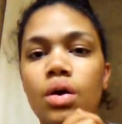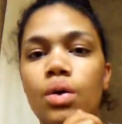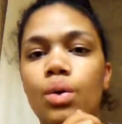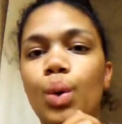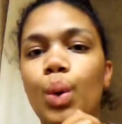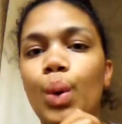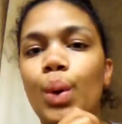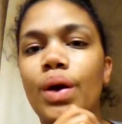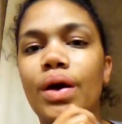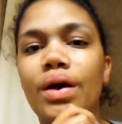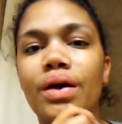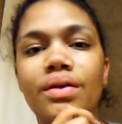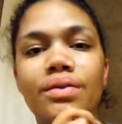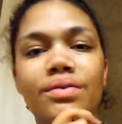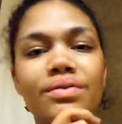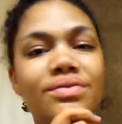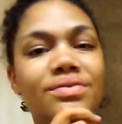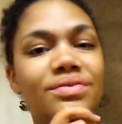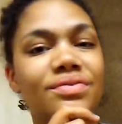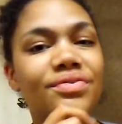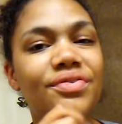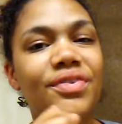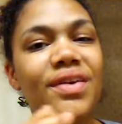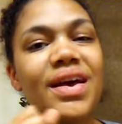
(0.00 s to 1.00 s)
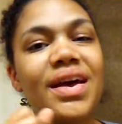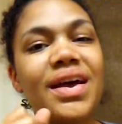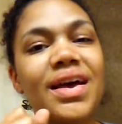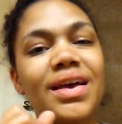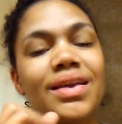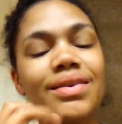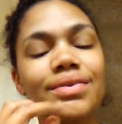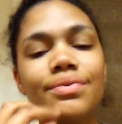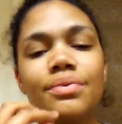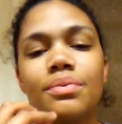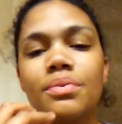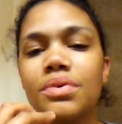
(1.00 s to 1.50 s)
Running
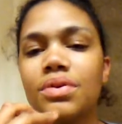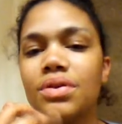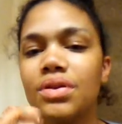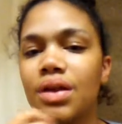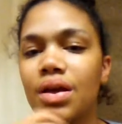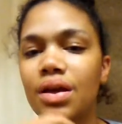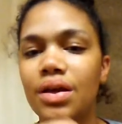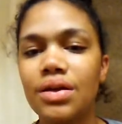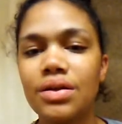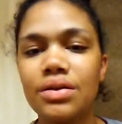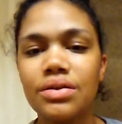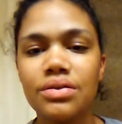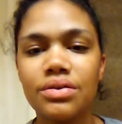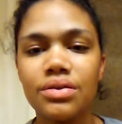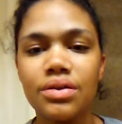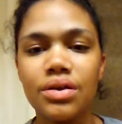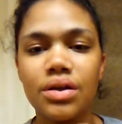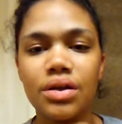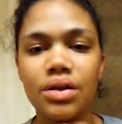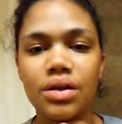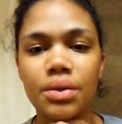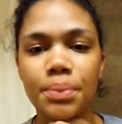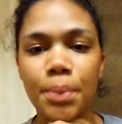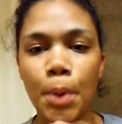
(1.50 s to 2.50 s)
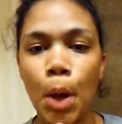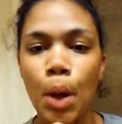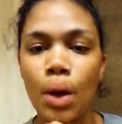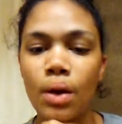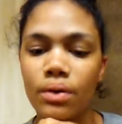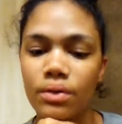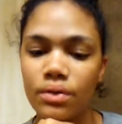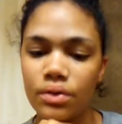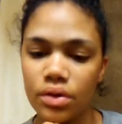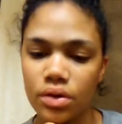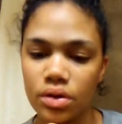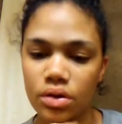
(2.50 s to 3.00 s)
fast from a day job,
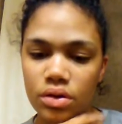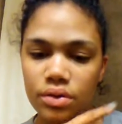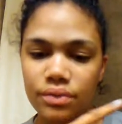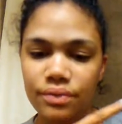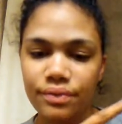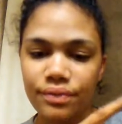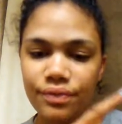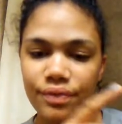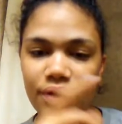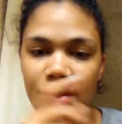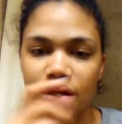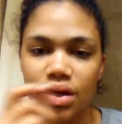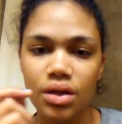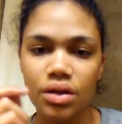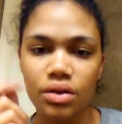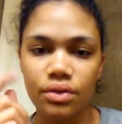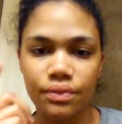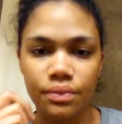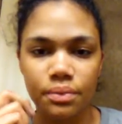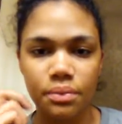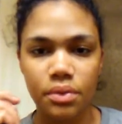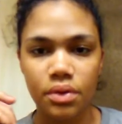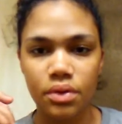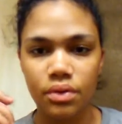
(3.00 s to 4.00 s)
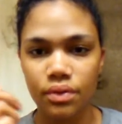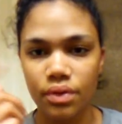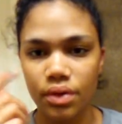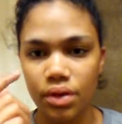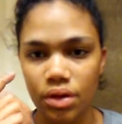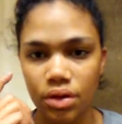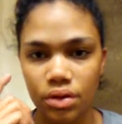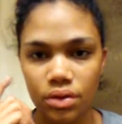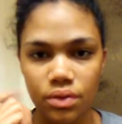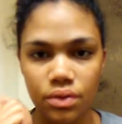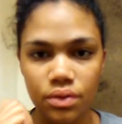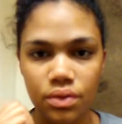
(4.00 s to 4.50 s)
running fast from the
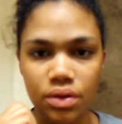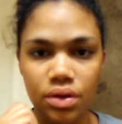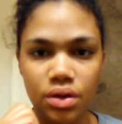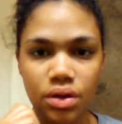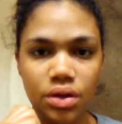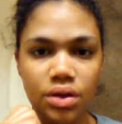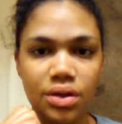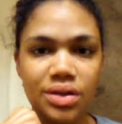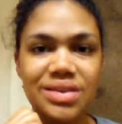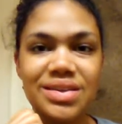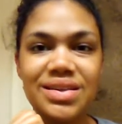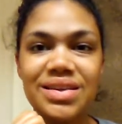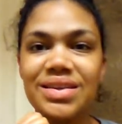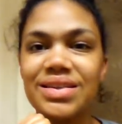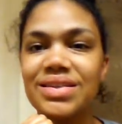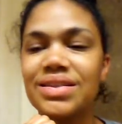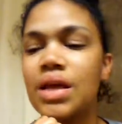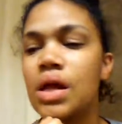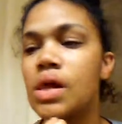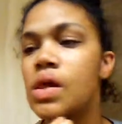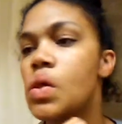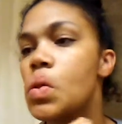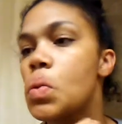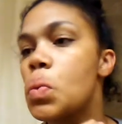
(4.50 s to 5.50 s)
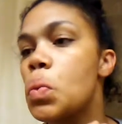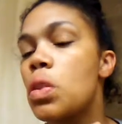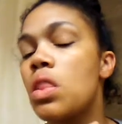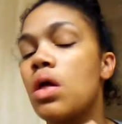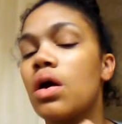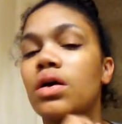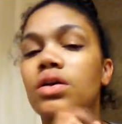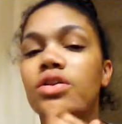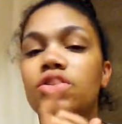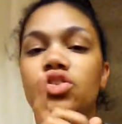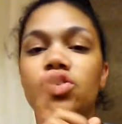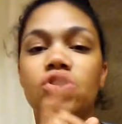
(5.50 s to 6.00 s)
way it was.
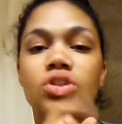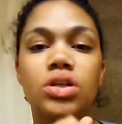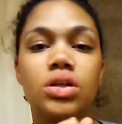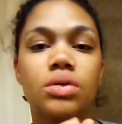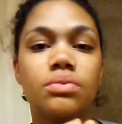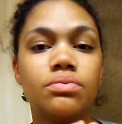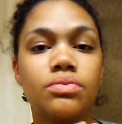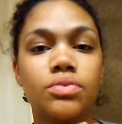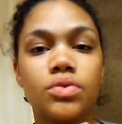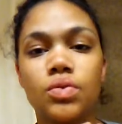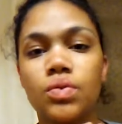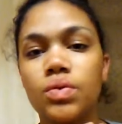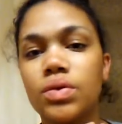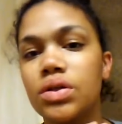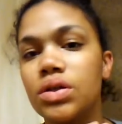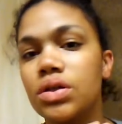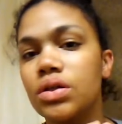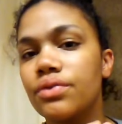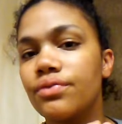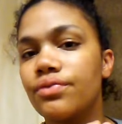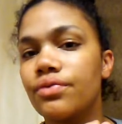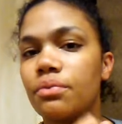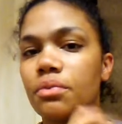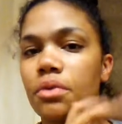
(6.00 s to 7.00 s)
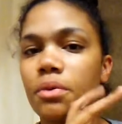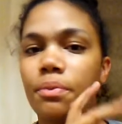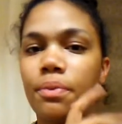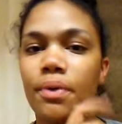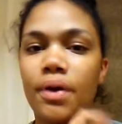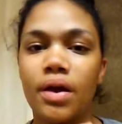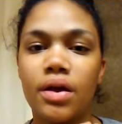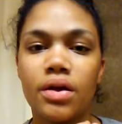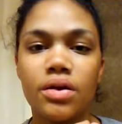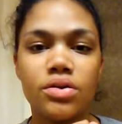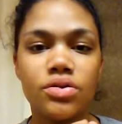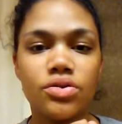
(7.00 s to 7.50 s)
Jump quick from a
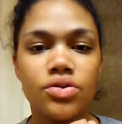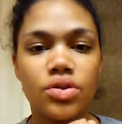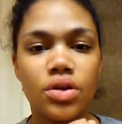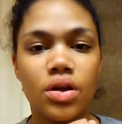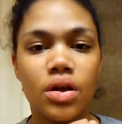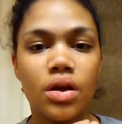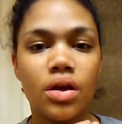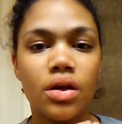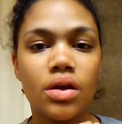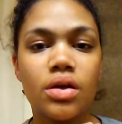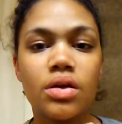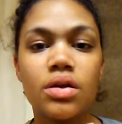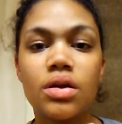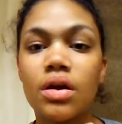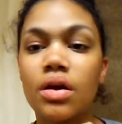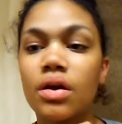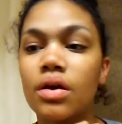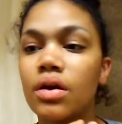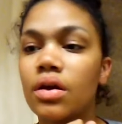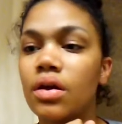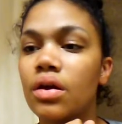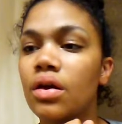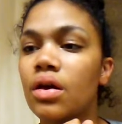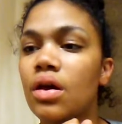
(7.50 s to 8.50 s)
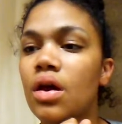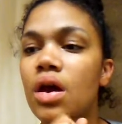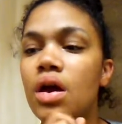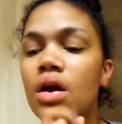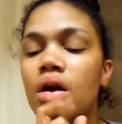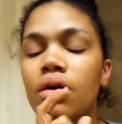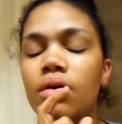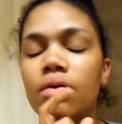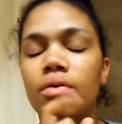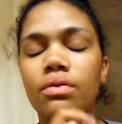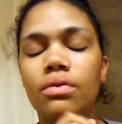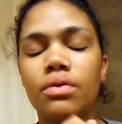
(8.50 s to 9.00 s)
paycheck.
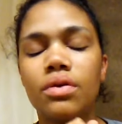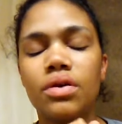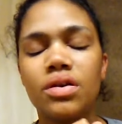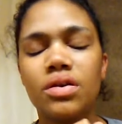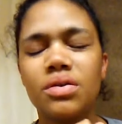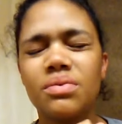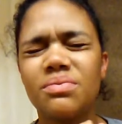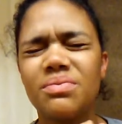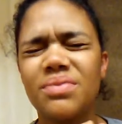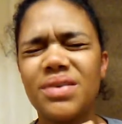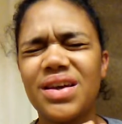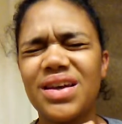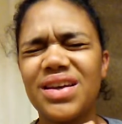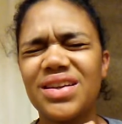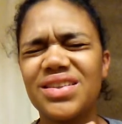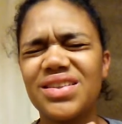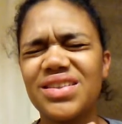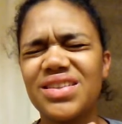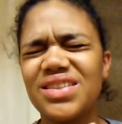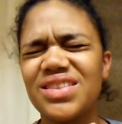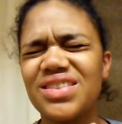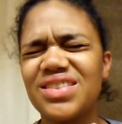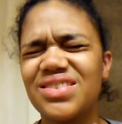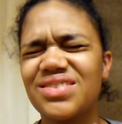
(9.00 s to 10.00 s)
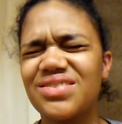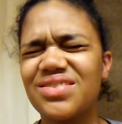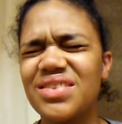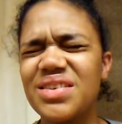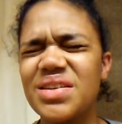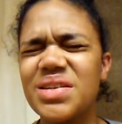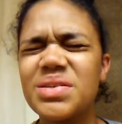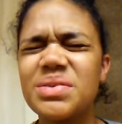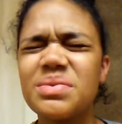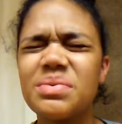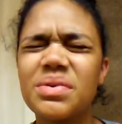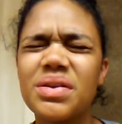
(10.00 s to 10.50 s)
Running back to the
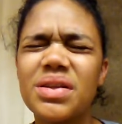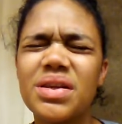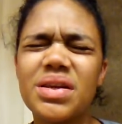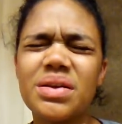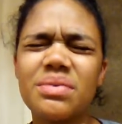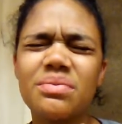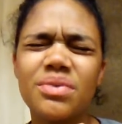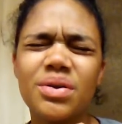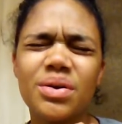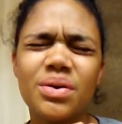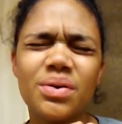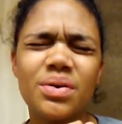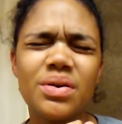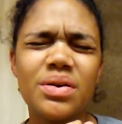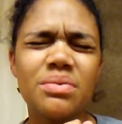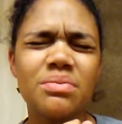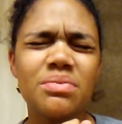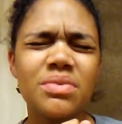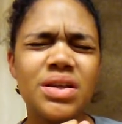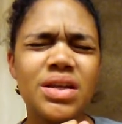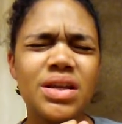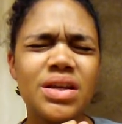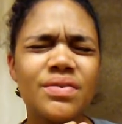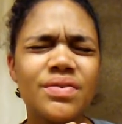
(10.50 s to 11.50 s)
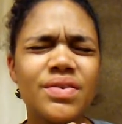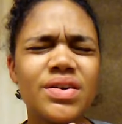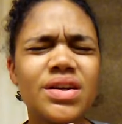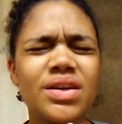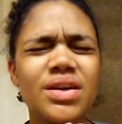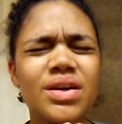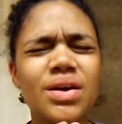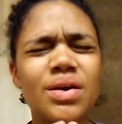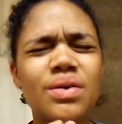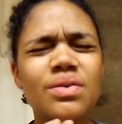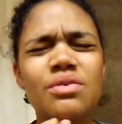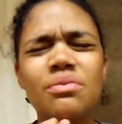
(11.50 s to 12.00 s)
strip club, no, I'm never
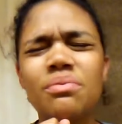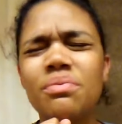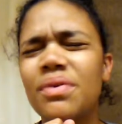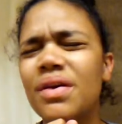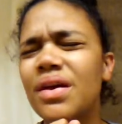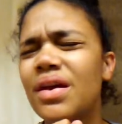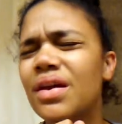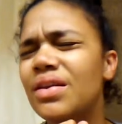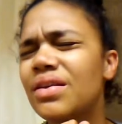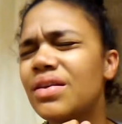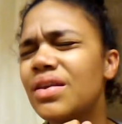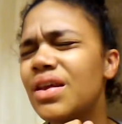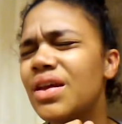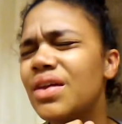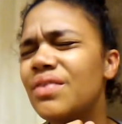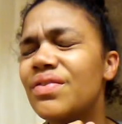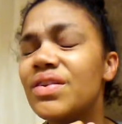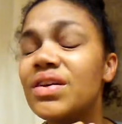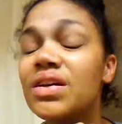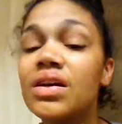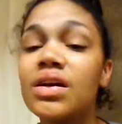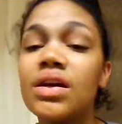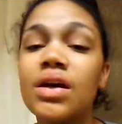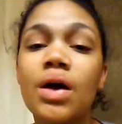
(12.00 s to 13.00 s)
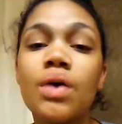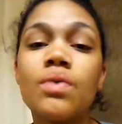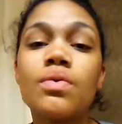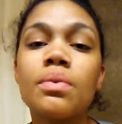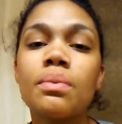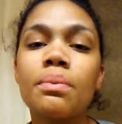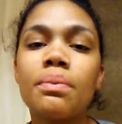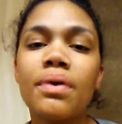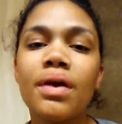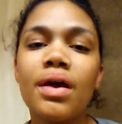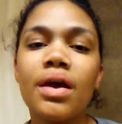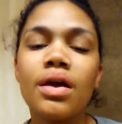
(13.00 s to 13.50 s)
going back, never
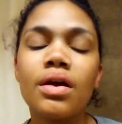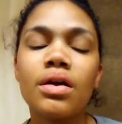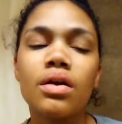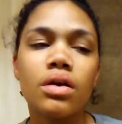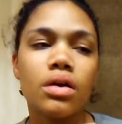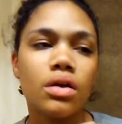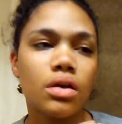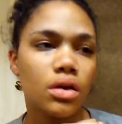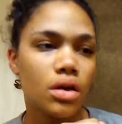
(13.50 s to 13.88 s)
going back.